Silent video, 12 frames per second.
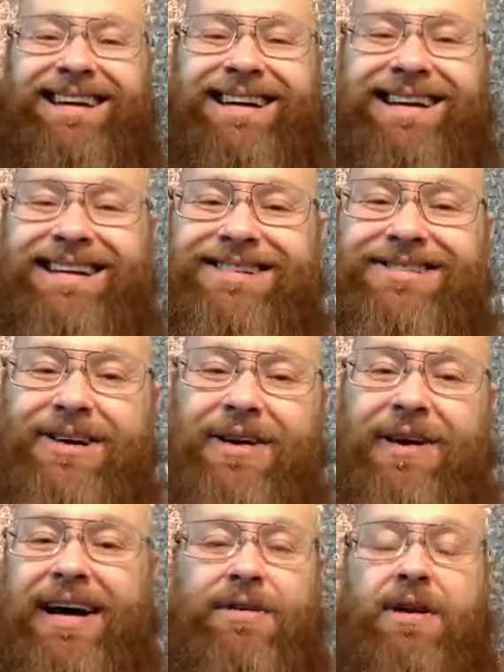So
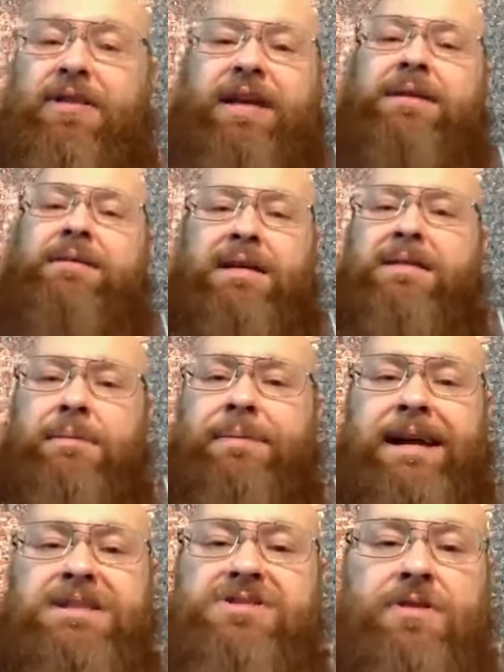I don't know that uh, the
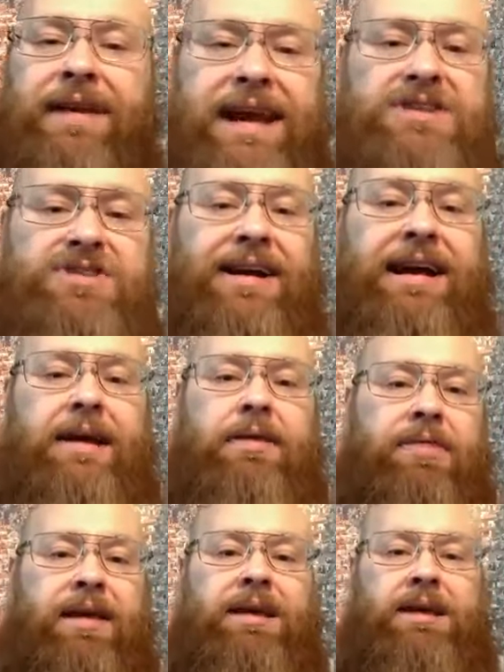biggest donation I can
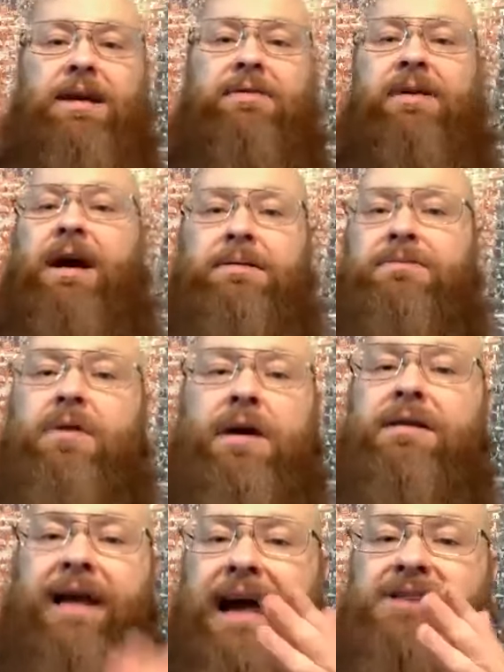think of. Uh, well,
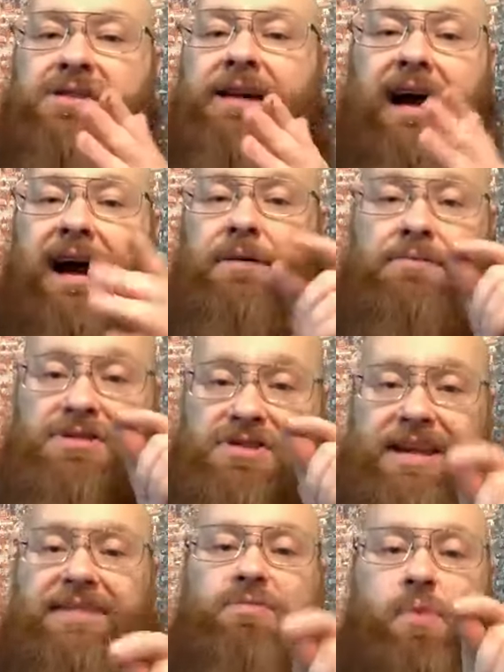actually, I
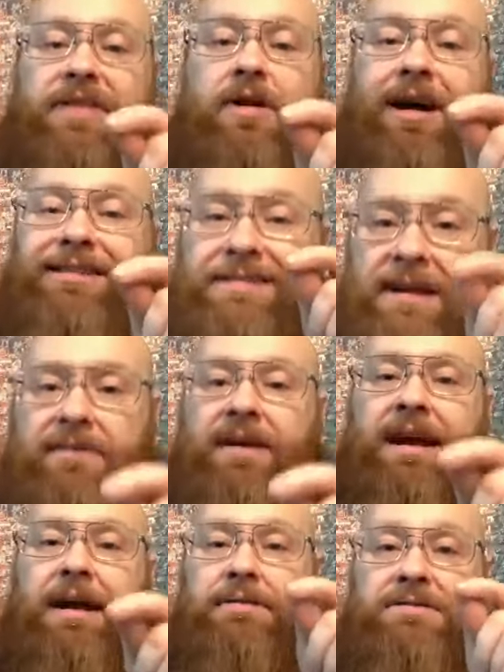received with God
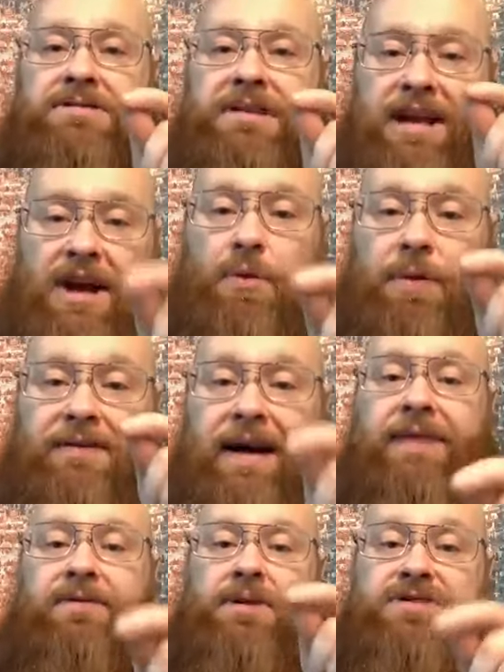TV. I was leading a
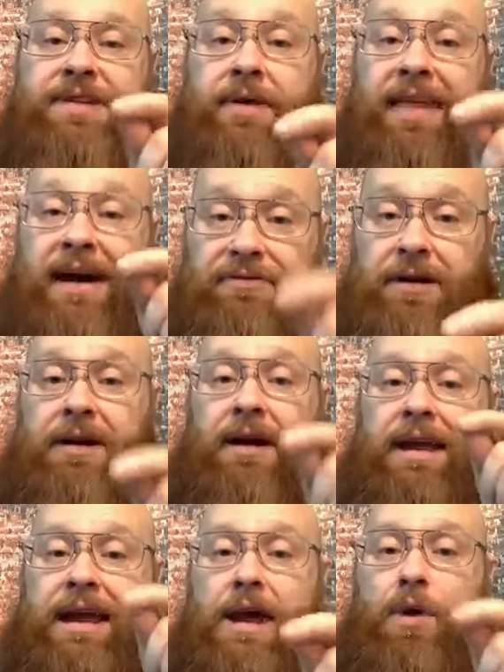revival in South Africa,
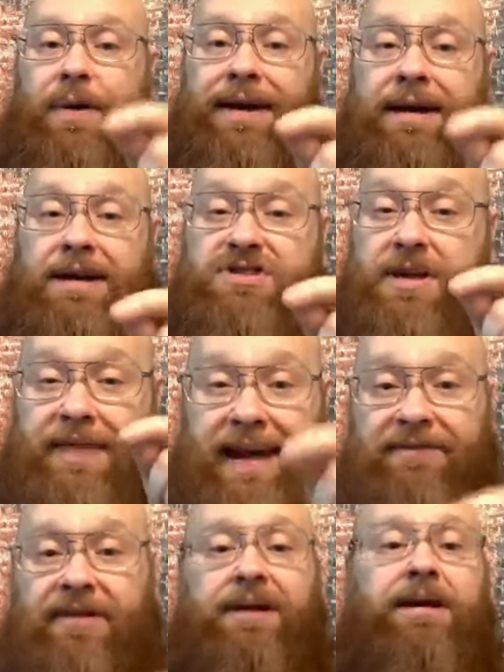Healing Awakening South
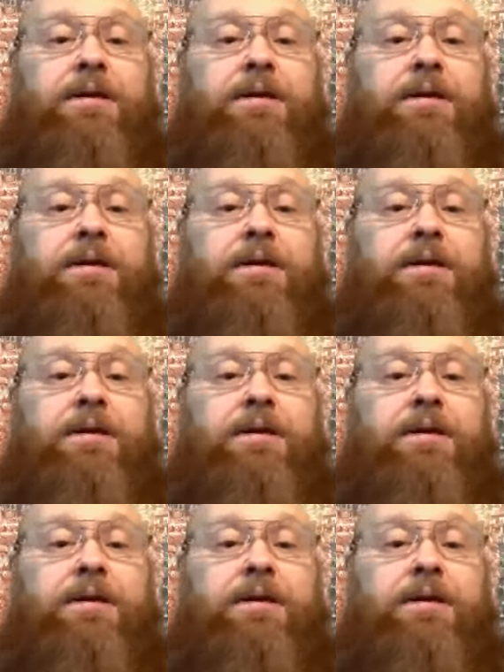Africa,